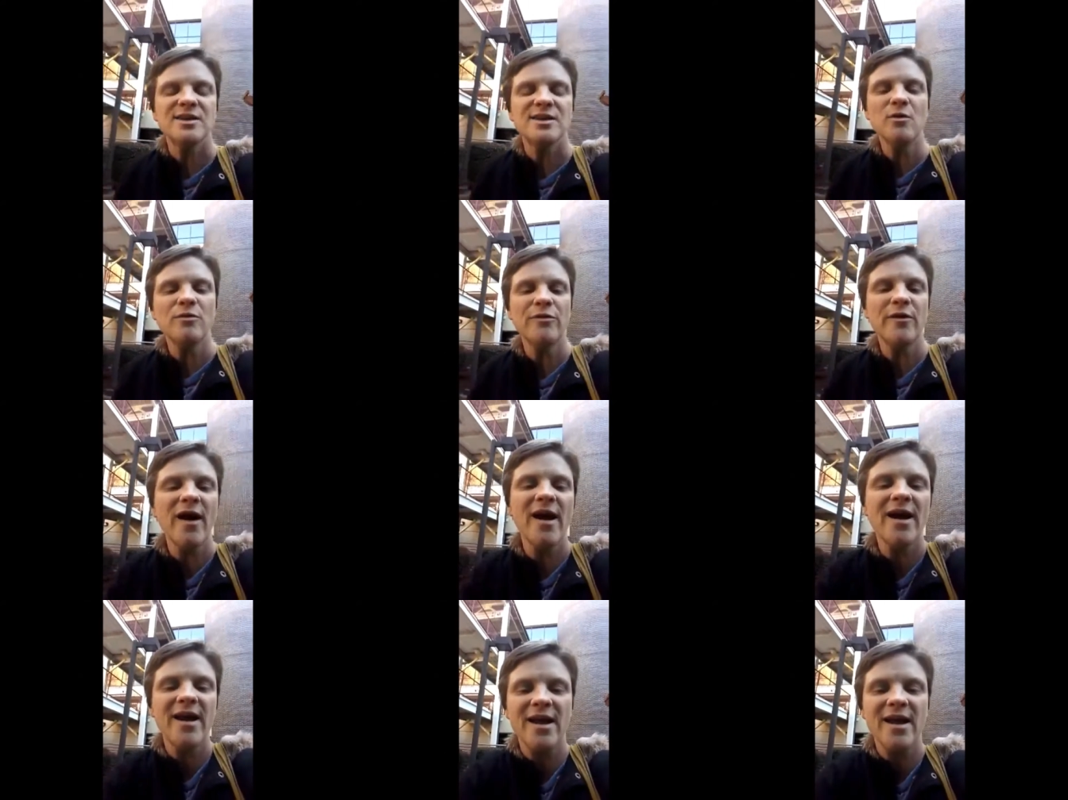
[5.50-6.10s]
So
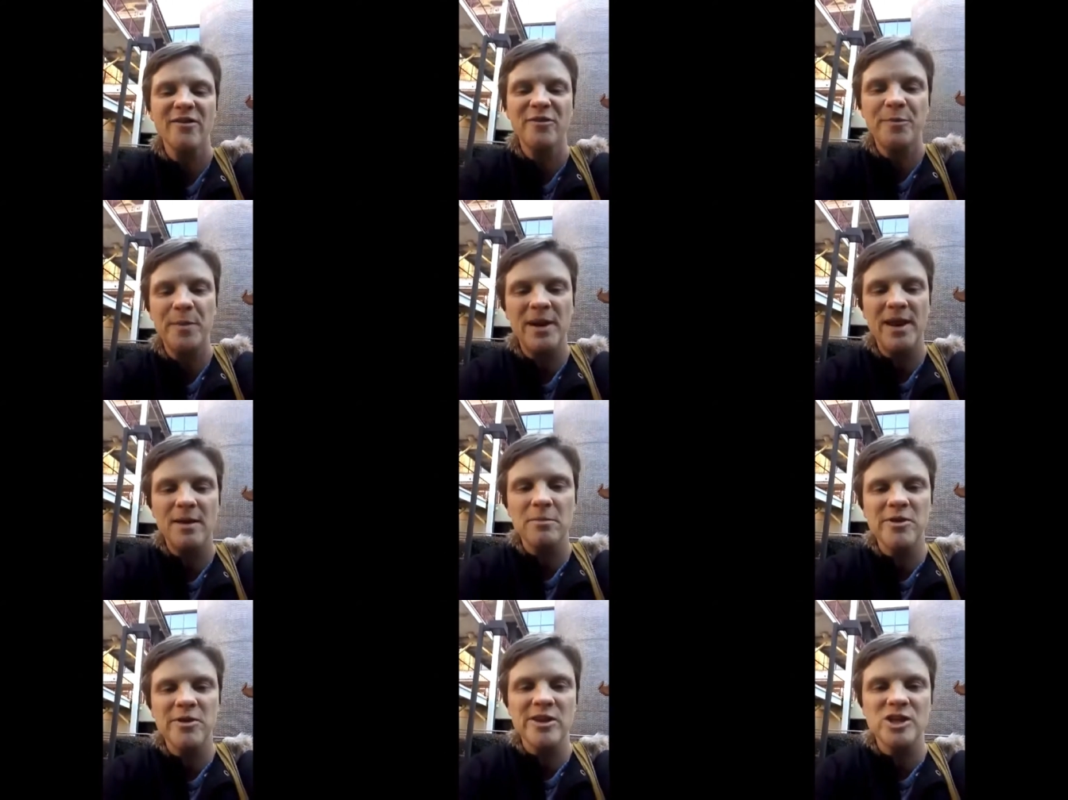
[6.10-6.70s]
far I have
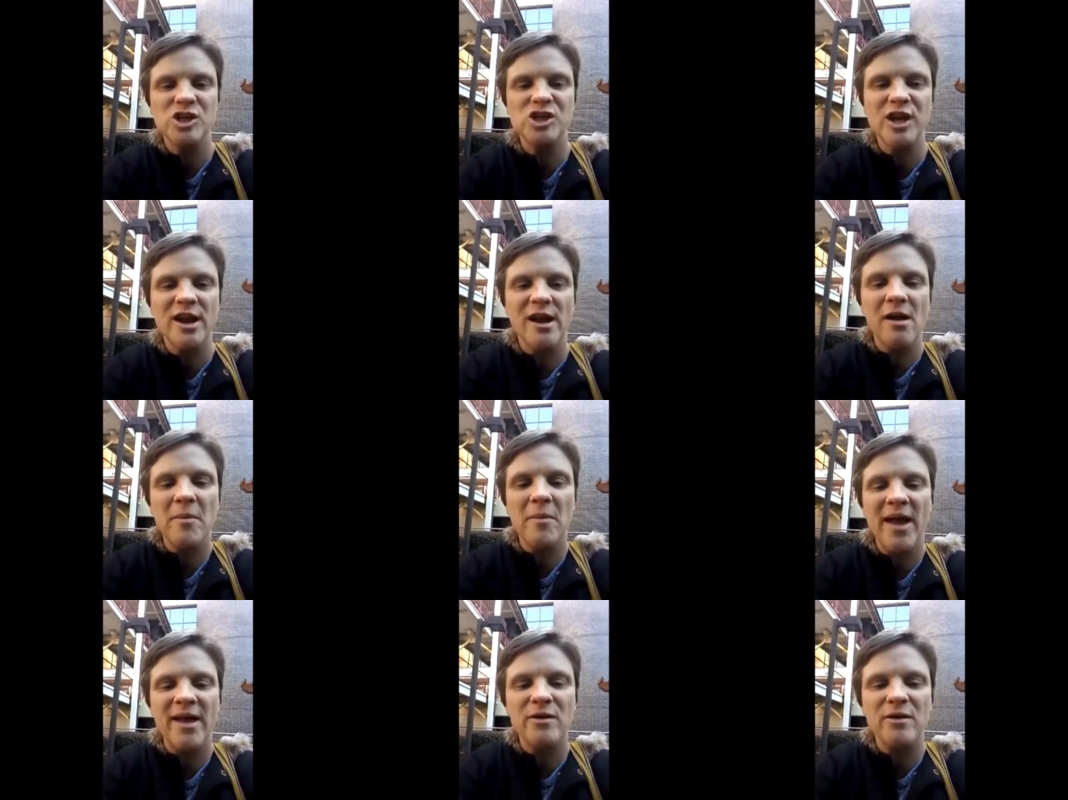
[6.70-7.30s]
been able to
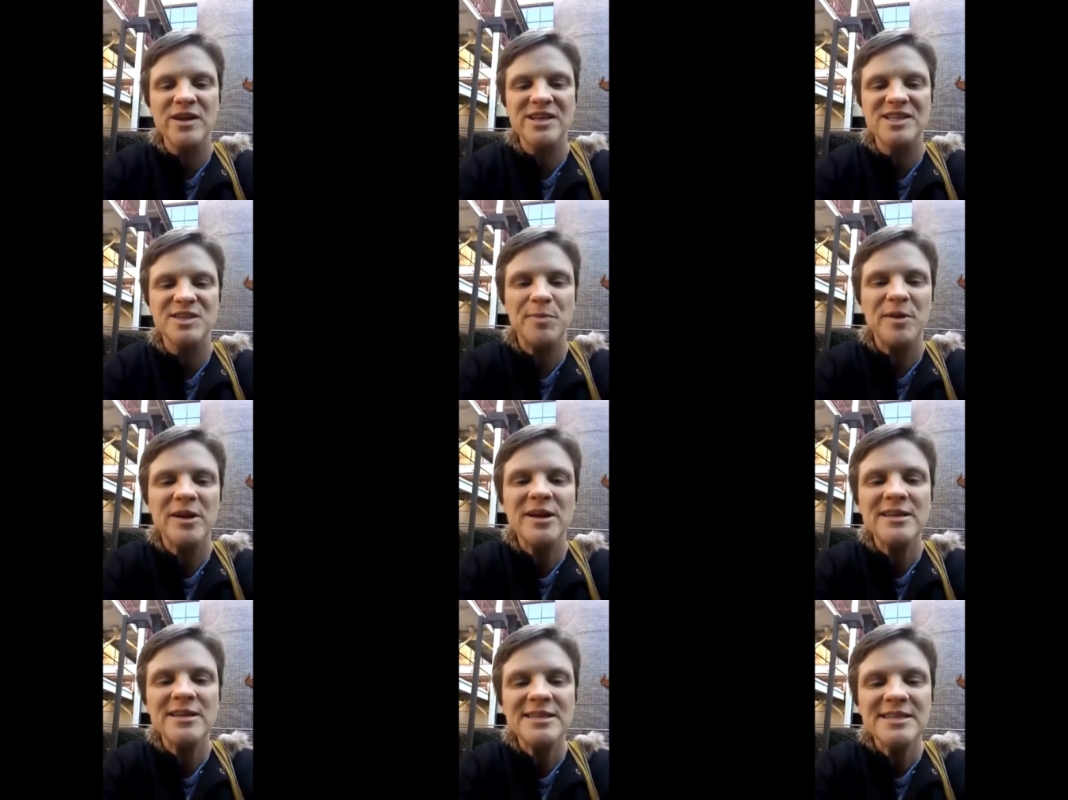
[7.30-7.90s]
share my own
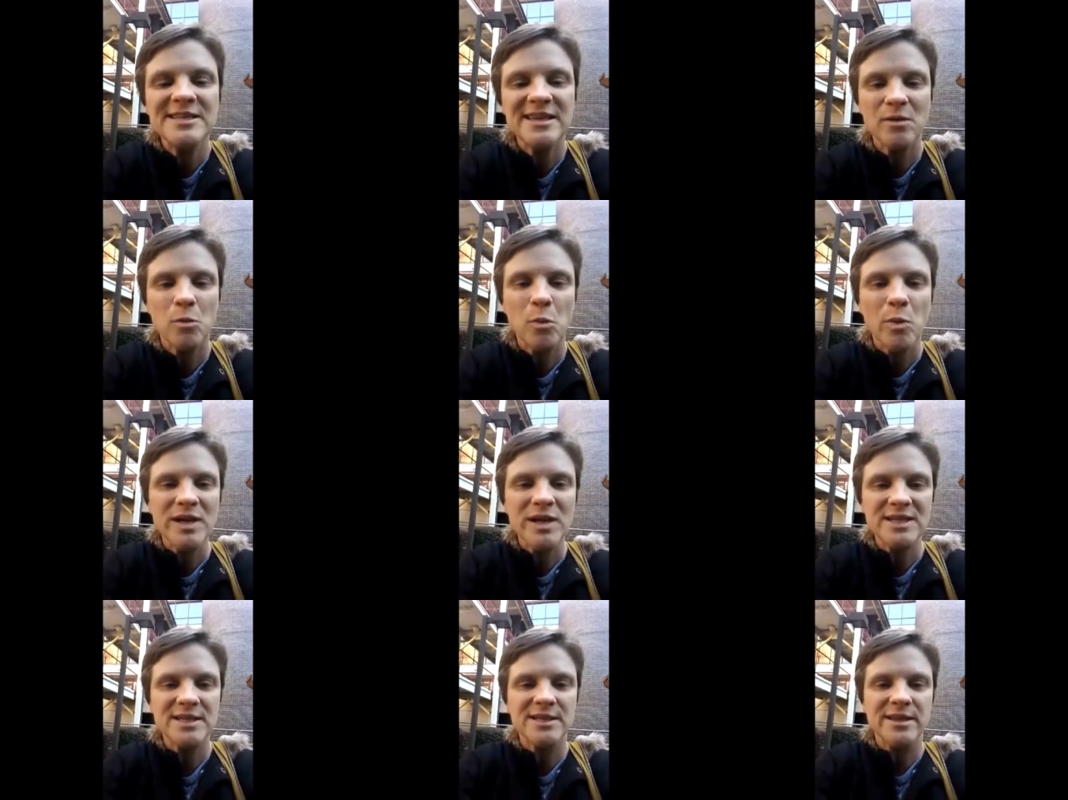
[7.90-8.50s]
experiences
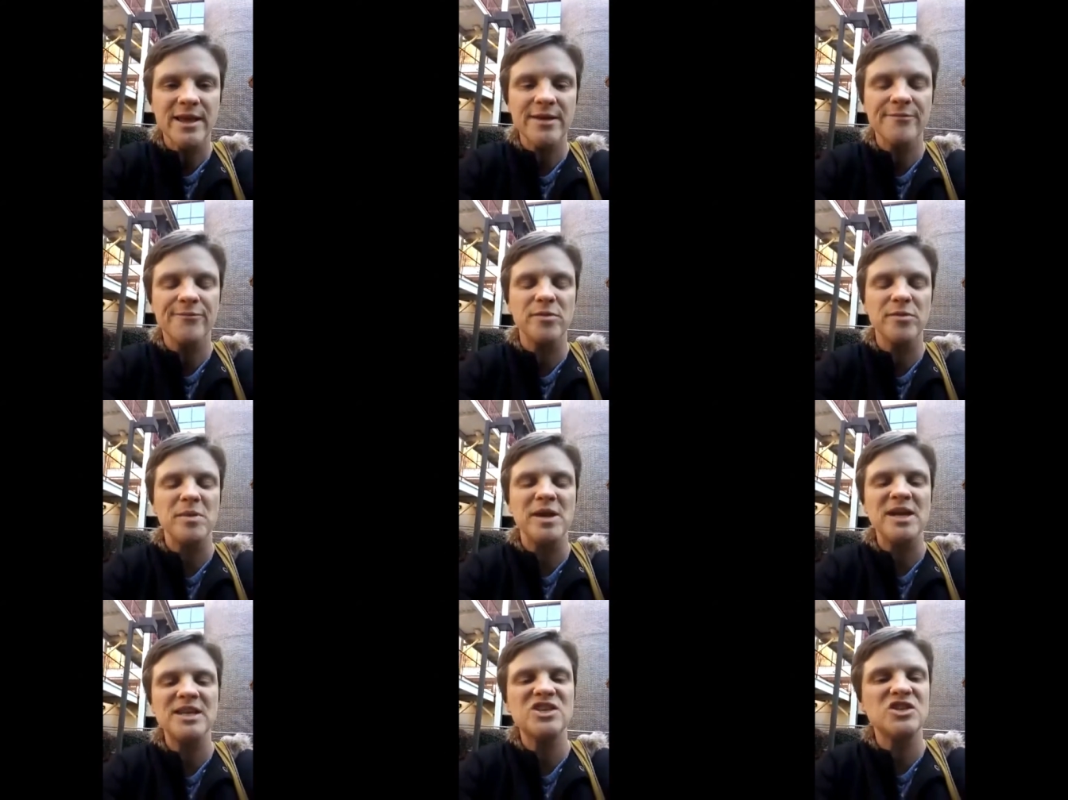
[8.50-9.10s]
on what it's like
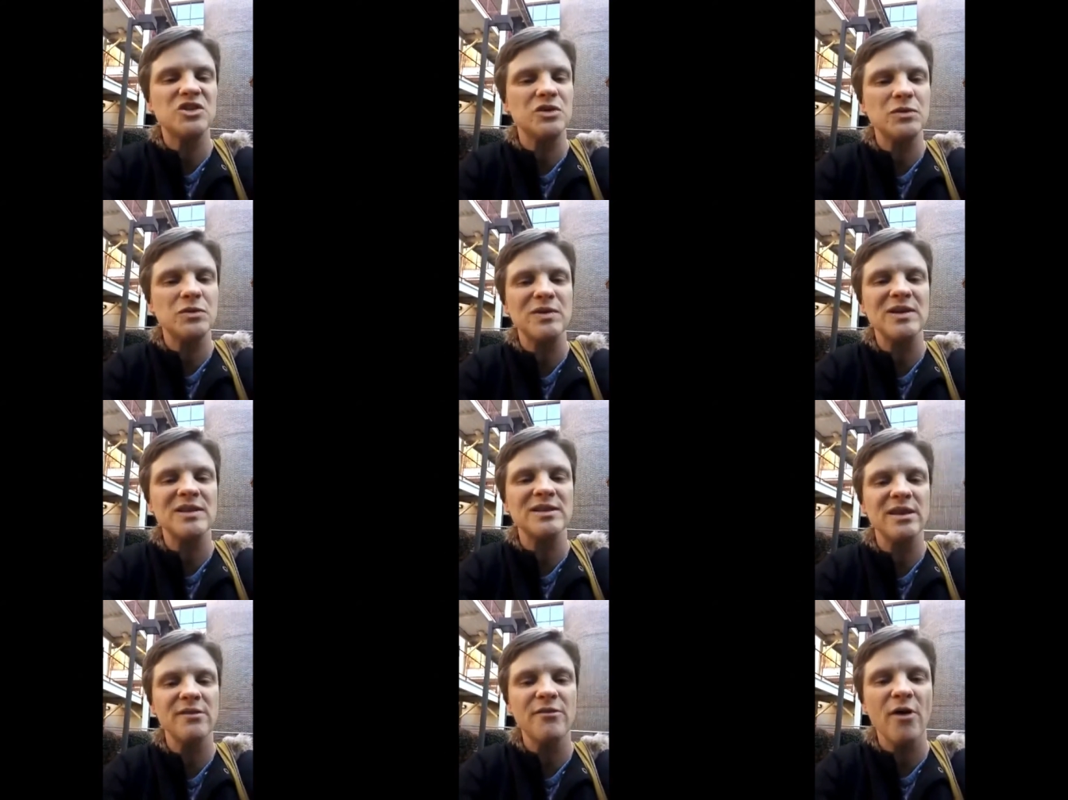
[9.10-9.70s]
for me to
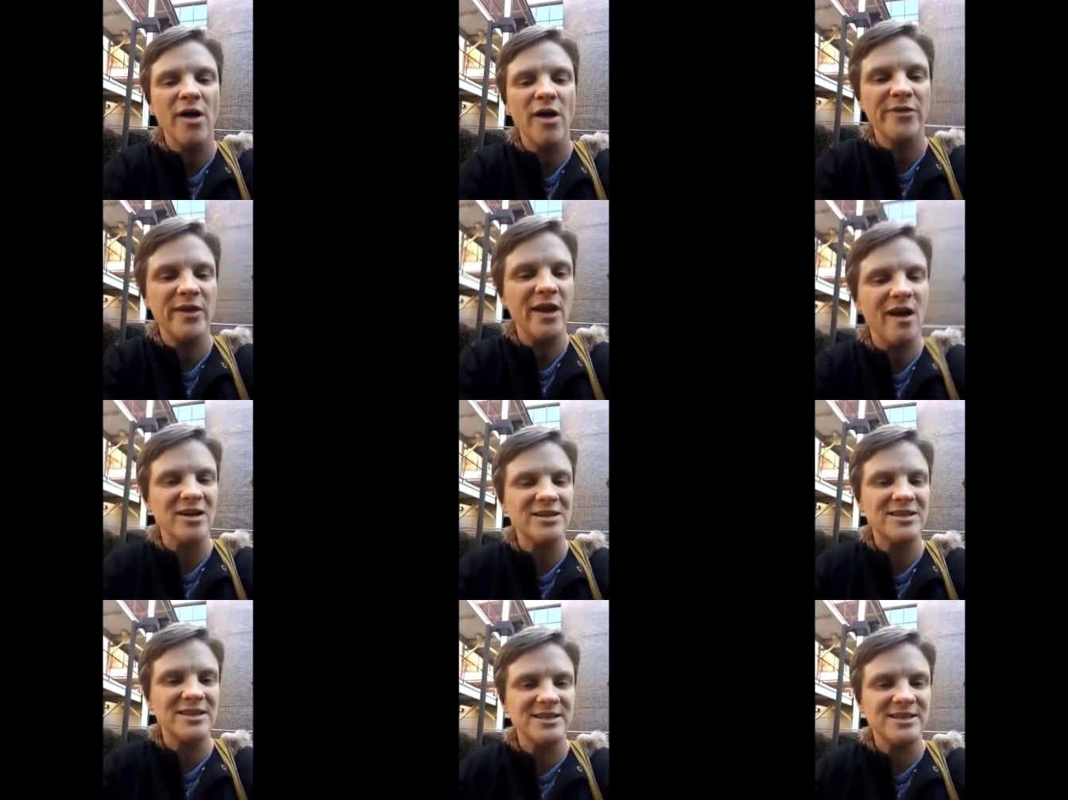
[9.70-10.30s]
live on the
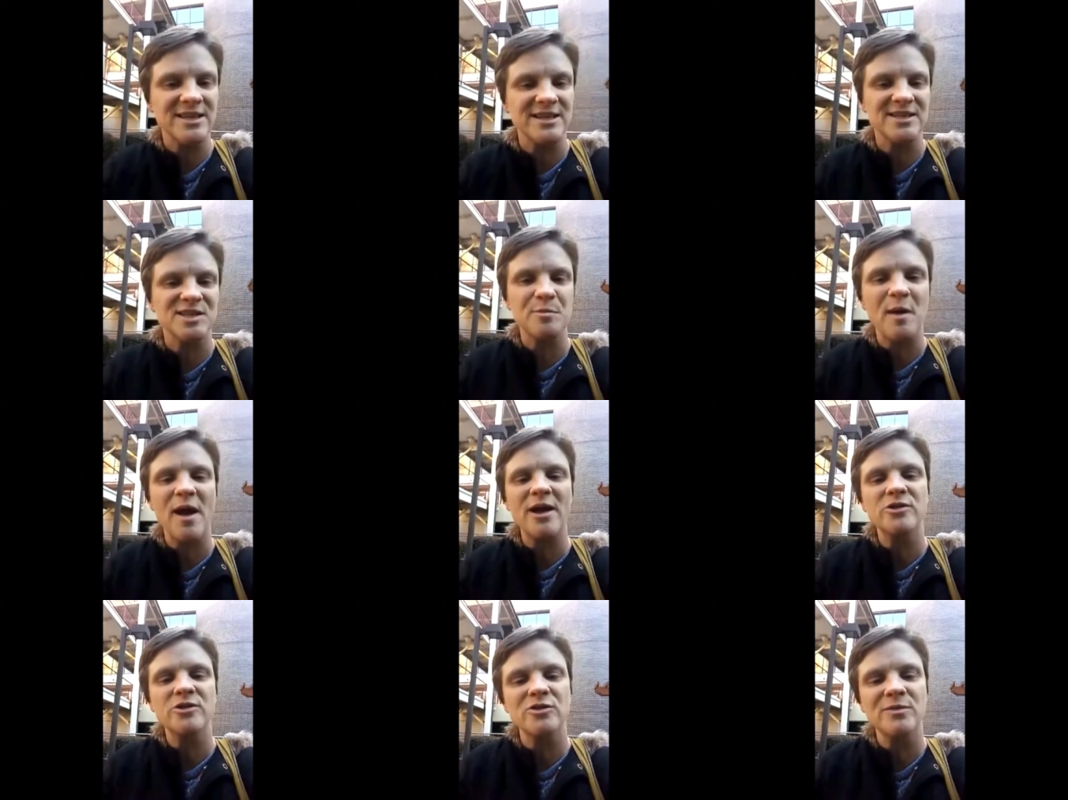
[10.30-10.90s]
autistic
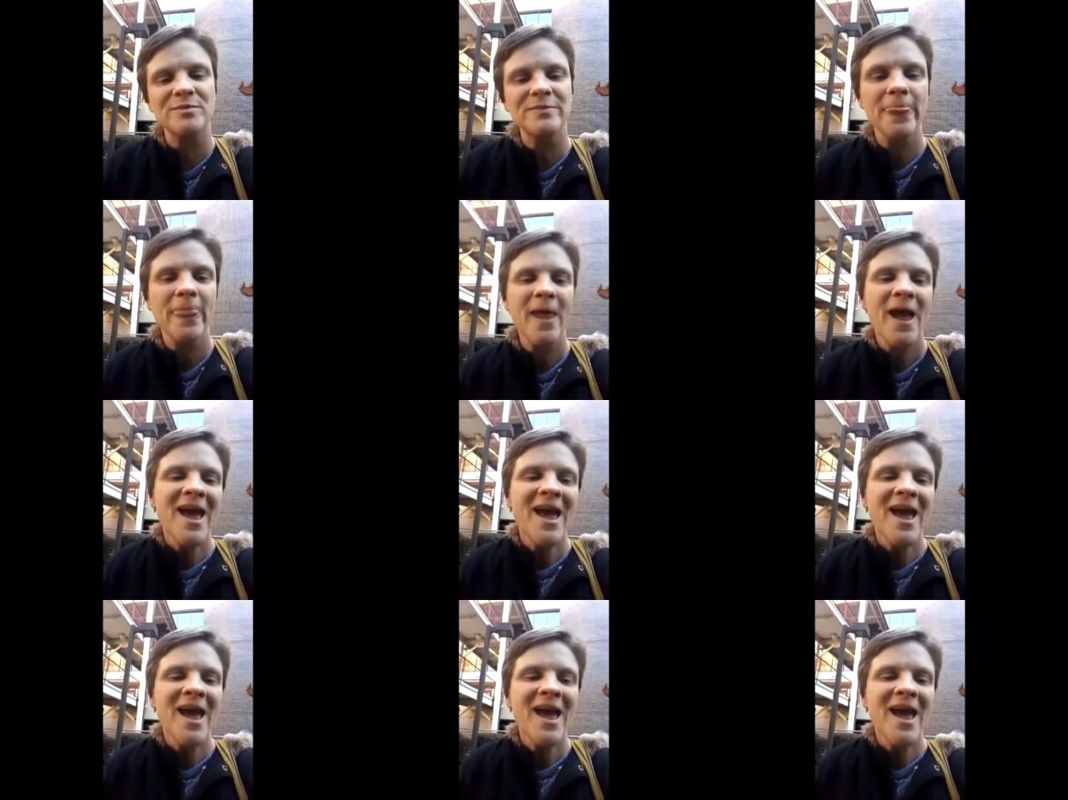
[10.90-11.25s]
spectrum